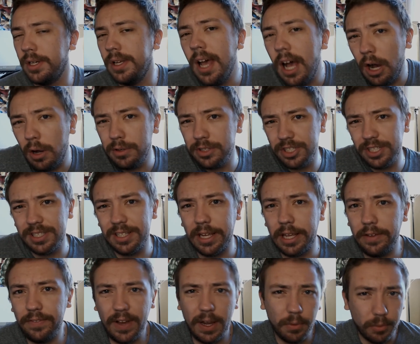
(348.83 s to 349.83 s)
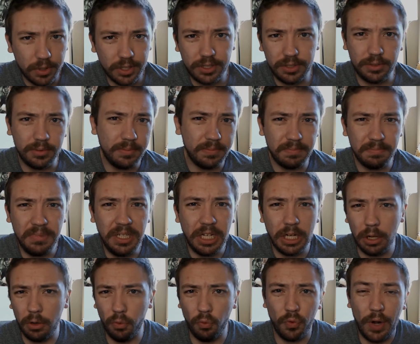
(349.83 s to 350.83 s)
No, it's just like if I were to, you
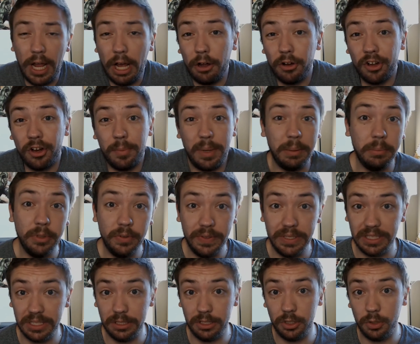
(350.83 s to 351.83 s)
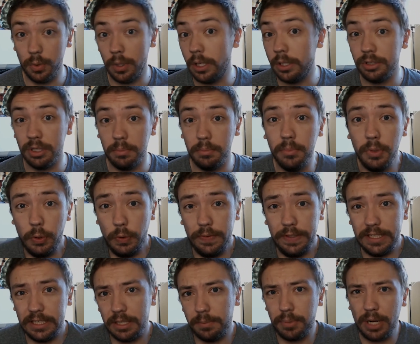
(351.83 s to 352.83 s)
know, round all my movies into 100
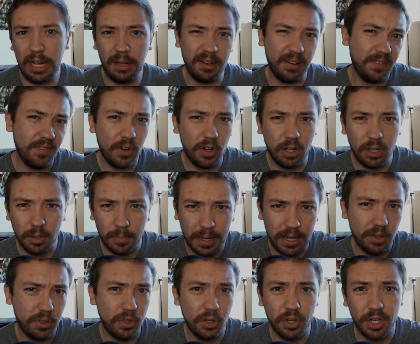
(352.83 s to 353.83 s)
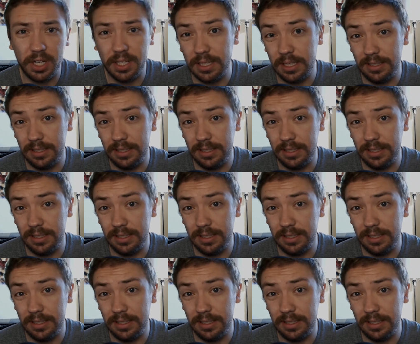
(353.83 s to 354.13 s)
movies, it'd probably fall about 30th on the